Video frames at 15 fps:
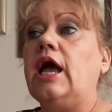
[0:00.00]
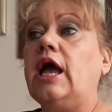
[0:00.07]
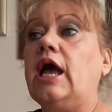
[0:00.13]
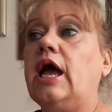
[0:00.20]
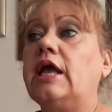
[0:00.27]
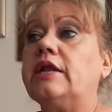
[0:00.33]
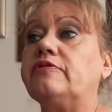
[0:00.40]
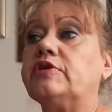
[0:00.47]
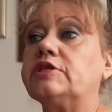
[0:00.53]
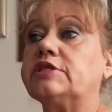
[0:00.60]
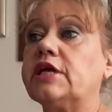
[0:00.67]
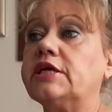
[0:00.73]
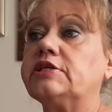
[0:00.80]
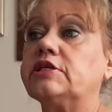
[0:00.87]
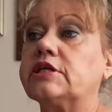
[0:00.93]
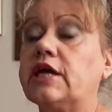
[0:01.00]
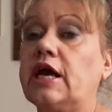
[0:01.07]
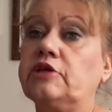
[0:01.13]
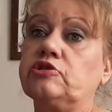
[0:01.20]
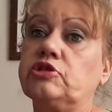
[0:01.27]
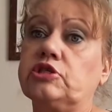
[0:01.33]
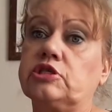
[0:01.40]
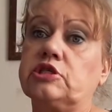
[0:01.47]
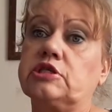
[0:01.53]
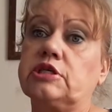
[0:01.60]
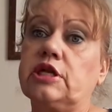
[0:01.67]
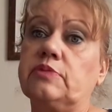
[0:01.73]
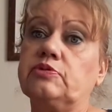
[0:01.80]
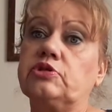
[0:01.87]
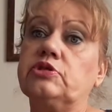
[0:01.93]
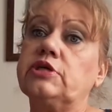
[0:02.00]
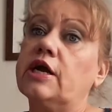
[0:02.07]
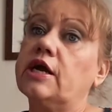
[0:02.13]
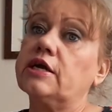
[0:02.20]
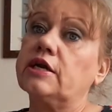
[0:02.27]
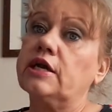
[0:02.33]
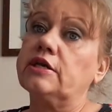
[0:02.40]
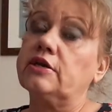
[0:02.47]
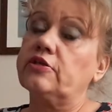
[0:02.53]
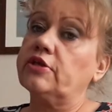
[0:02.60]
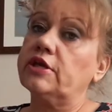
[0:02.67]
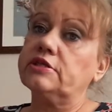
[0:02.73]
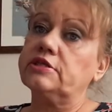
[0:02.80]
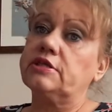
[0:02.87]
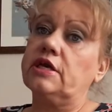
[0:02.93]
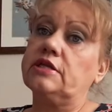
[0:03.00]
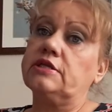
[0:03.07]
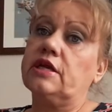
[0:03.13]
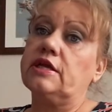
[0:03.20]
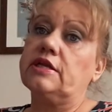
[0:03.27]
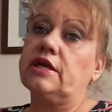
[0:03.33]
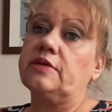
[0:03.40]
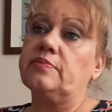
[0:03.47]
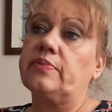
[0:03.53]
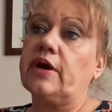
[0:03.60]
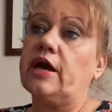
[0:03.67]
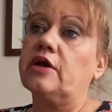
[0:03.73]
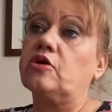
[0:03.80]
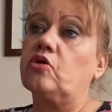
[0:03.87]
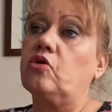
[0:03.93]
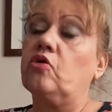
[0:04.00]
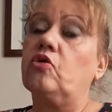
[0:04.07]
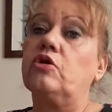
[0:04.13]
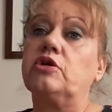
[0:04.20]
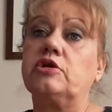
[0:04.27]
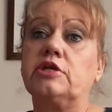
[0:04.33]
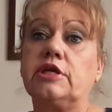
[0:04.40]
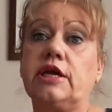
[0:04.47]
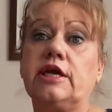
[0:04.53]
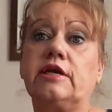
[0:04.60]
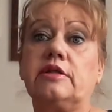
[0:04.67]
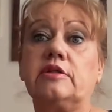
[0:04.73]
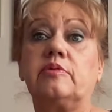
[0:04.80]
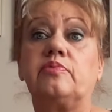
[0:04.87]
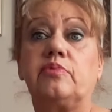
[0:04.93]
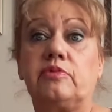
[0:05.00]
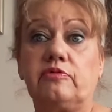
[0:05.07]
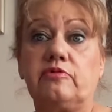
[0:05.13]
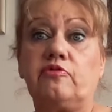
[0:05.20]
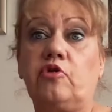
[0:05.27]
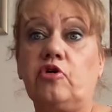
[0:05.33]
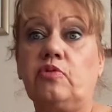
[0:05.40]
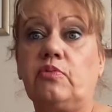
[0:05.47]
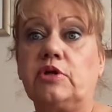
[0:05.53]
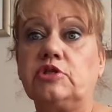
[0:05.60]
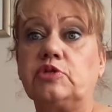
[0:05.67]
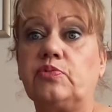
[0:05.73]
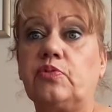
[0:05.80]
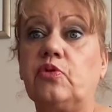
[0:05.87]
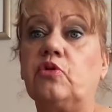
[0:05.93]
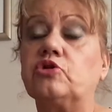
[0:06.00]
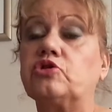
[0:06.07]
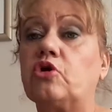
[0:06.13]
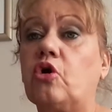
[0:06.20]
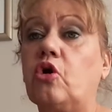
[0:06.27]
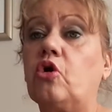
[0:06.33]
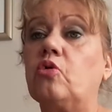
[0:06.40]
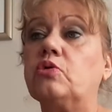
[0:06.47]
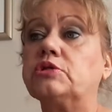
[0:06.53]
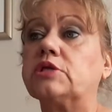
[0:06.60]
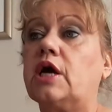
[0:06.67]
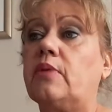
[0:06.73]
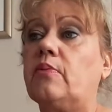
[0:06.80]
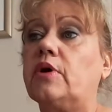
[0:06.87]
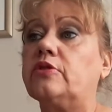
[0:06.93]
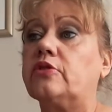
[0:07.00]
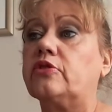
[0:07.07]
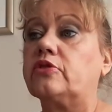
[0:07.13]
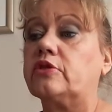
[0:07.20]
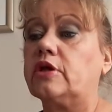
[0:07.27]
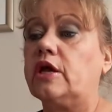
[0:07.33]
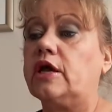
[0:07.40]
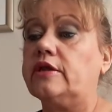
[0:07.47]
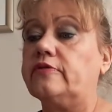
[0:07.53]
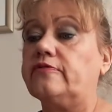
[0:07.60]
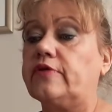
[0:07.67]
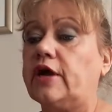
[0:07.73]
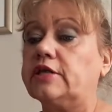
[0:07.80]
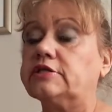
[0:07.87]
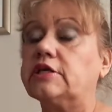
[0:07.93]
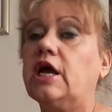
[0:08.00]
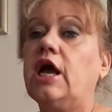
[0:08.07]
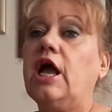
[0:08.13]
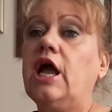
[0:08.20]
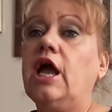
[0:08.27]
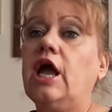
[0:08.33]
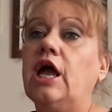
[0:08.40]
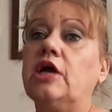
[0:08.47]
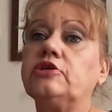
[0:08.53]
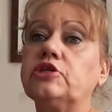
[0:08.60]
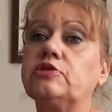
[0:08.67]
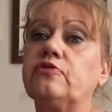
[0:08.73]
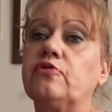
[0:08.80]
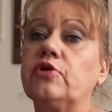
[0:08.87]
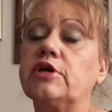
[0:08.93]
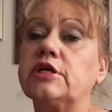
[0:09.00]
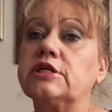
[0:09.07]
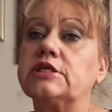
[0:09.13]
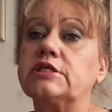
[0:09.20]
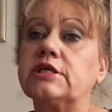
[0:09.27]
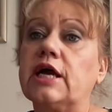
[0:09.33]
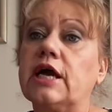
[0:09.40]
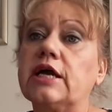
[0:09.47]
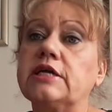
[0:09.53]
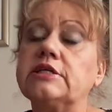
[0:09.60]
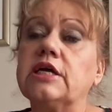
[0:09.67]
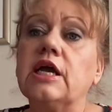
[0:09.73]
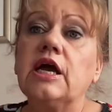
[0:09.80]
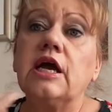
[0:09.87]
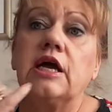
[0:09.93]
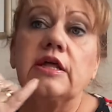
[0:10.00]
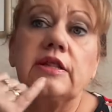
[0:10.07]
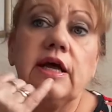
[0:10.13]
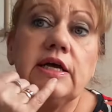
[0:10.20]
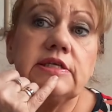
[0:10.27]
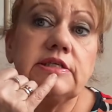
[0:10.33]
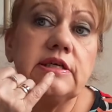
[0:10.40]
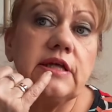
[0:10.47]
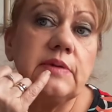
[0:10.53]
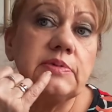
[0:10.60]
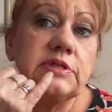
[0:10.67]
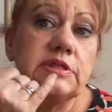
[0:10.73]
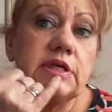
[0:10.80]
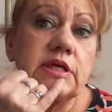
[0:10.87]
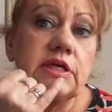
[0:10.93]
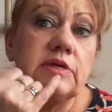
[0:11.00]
And if you decide to cancel your subscription, you either get your $39.99 back or you get the following month's box. You're always a month in advance. And just before I get started, that's the lipstick.